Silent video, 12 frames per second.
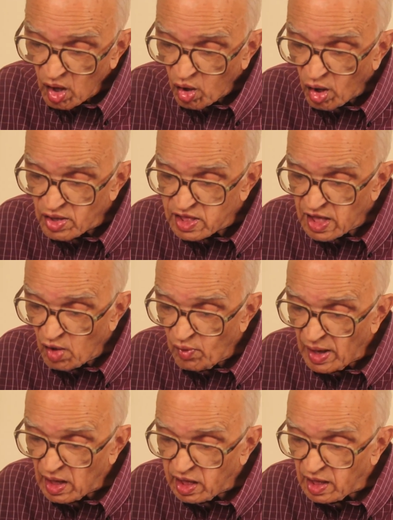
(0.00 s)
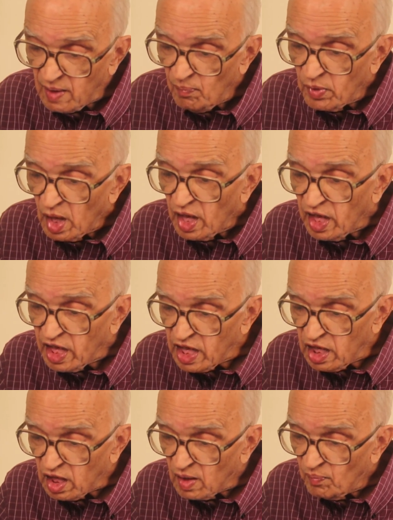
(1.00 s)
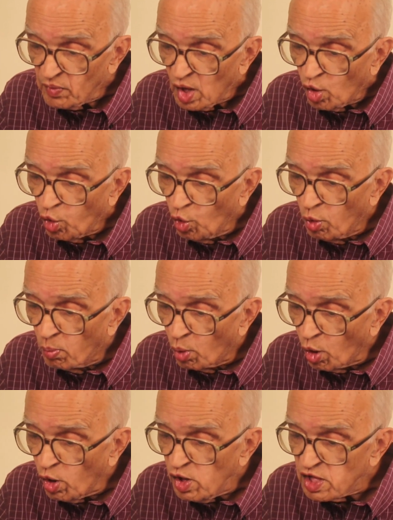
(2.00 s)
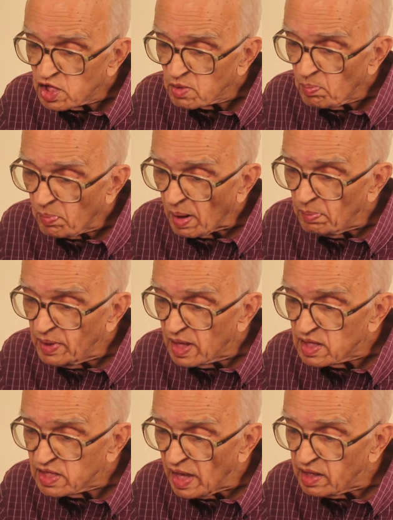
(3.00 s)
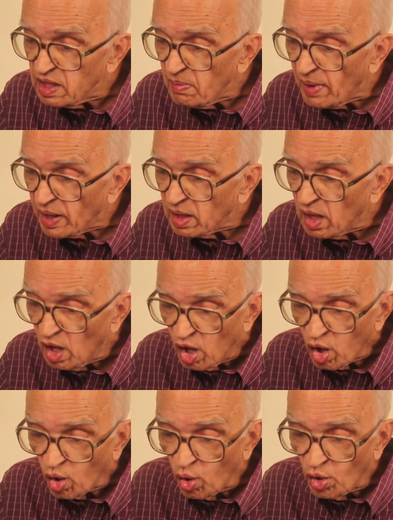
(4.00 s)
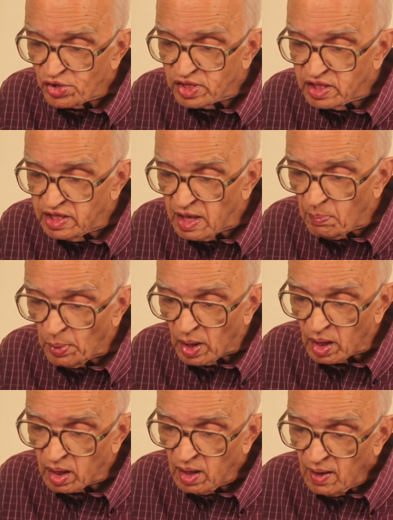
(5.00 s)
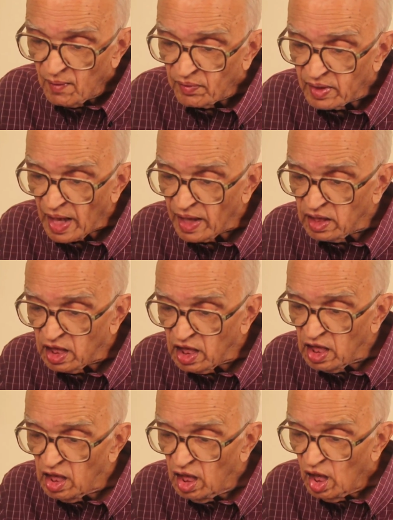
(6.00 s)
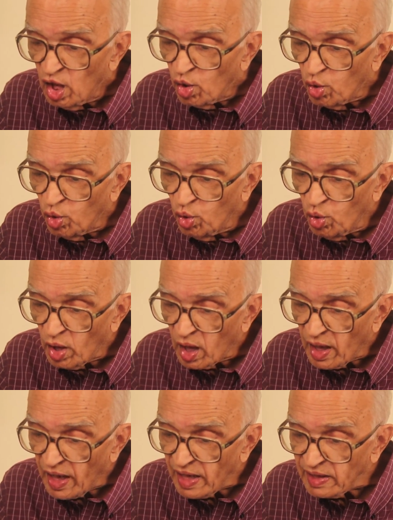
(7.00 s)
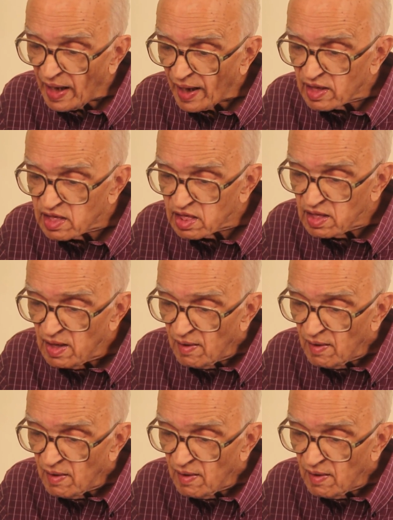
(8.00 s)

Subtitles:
Consequently, he who molds public sentiment goes deeper than he who enacts